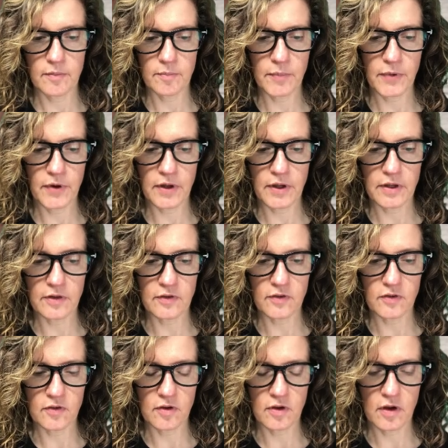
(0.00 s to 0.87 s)

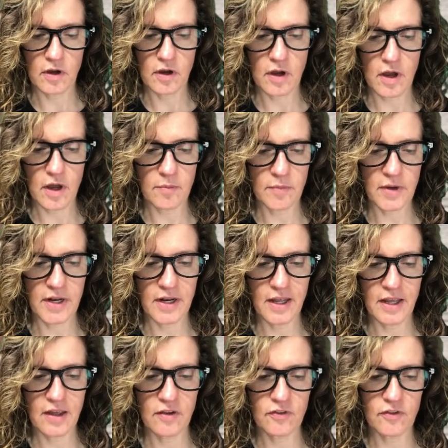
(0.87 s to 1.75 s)
But on my
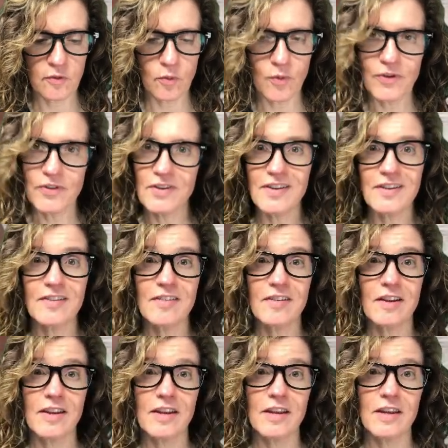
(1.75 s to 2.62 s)
nails, it wasn't a
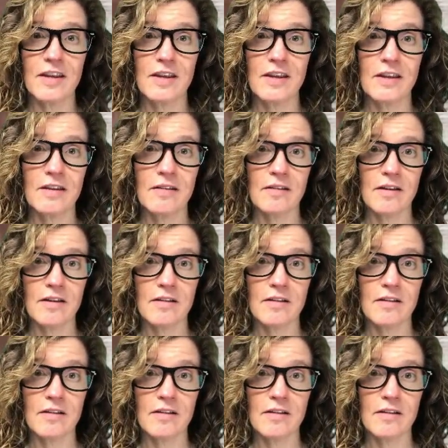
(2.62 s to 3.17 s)
sunny